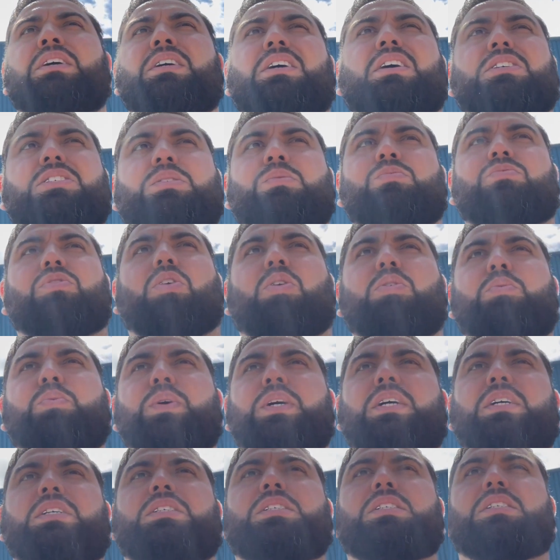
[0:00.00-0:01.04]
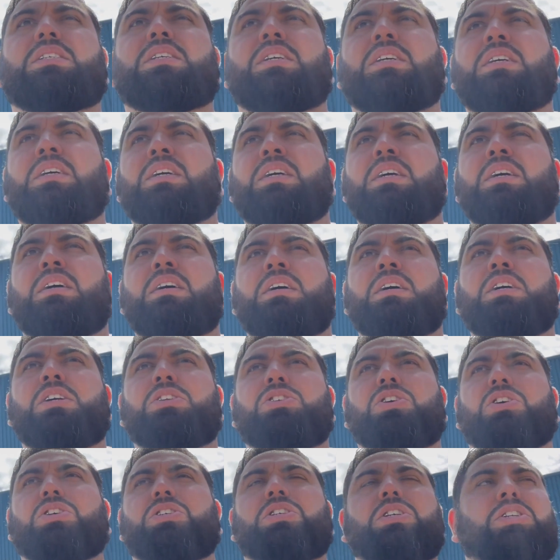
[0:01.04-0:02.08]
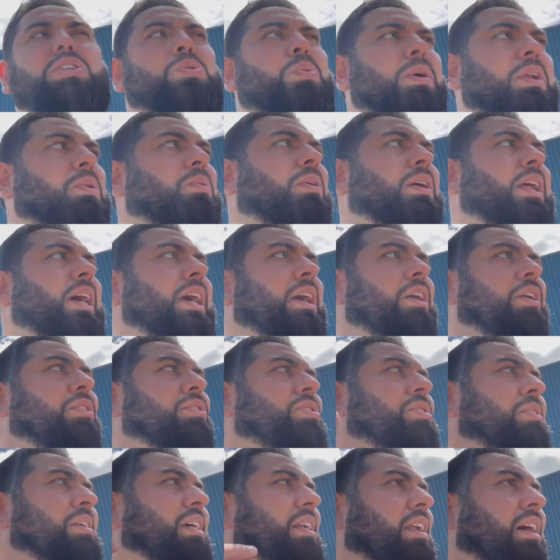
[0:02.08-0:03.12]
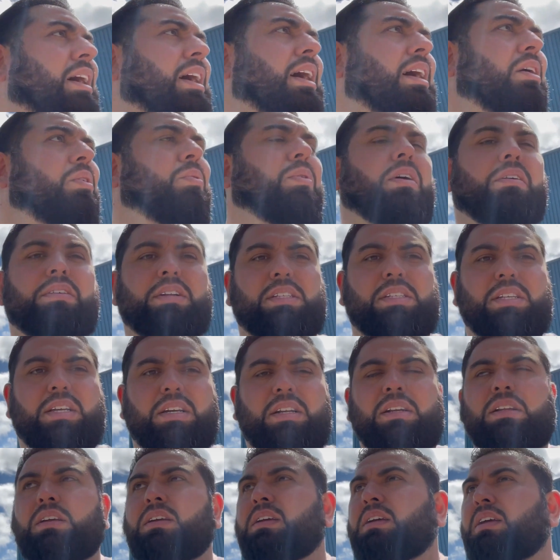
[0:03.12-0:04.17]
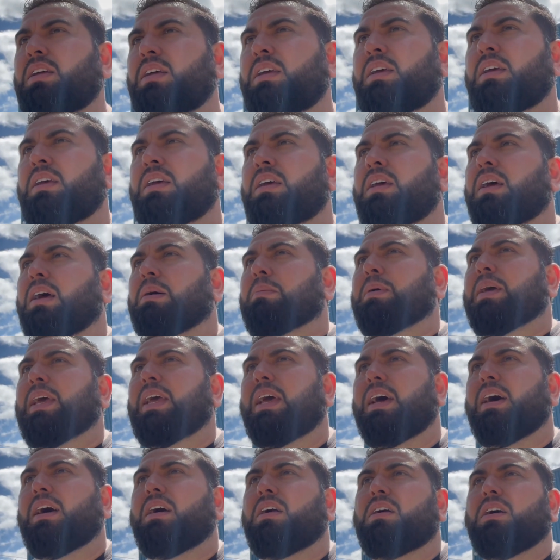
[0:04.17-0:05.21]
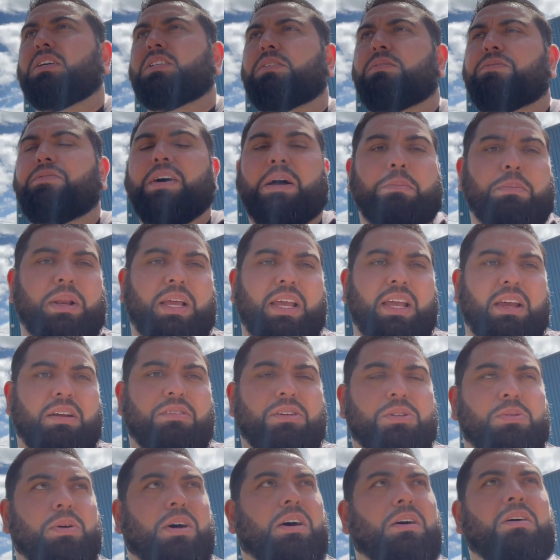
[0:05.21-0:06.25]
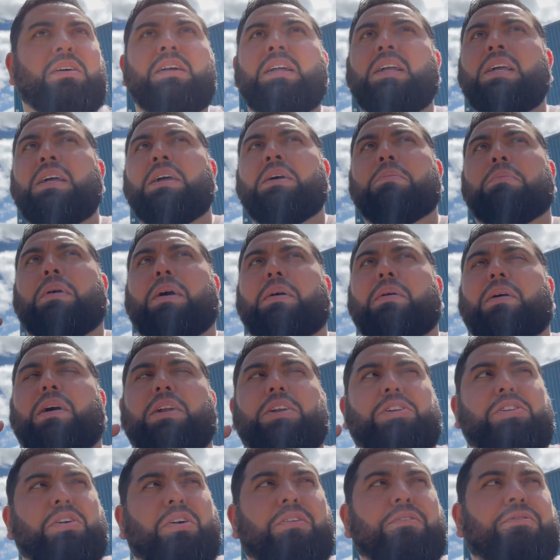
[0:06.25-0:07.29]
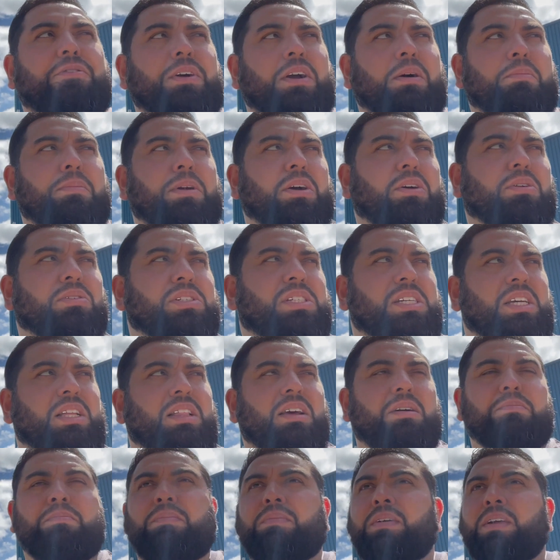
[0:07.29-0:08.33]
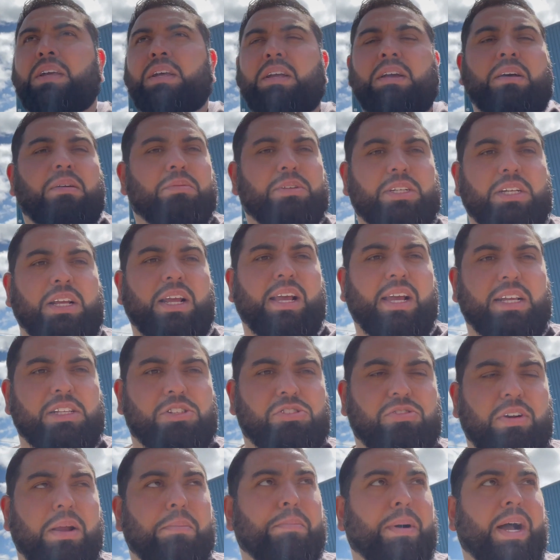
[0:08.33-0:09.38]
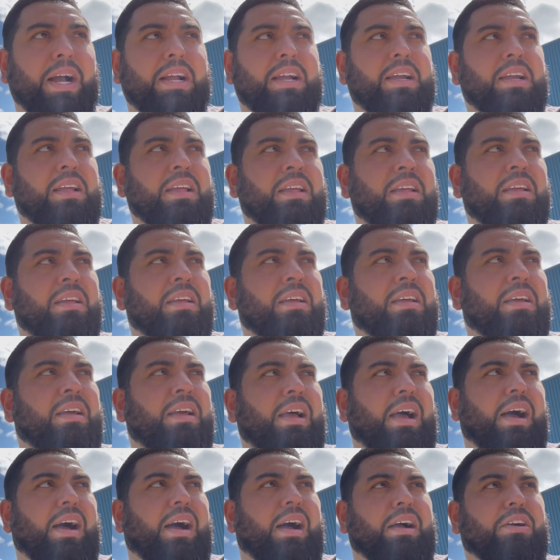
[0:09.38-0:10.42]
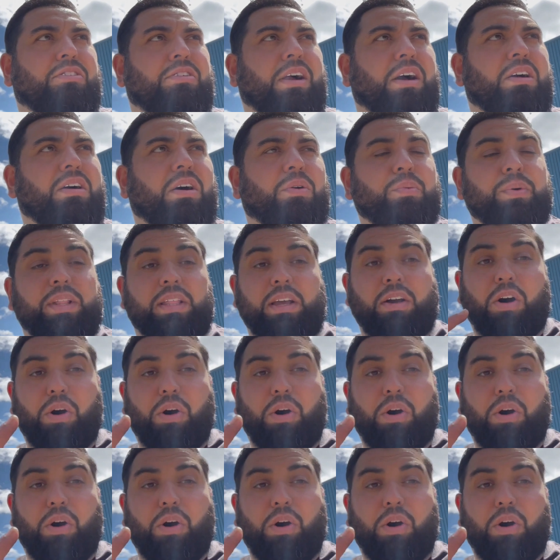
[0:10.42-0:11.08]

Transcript: Got some roadworks, junction 21A or something like that, Warrington. I'm here, got some family here as well, but I don't think I'm gonna go see them. I'm just gonna head straight back and crack on with it.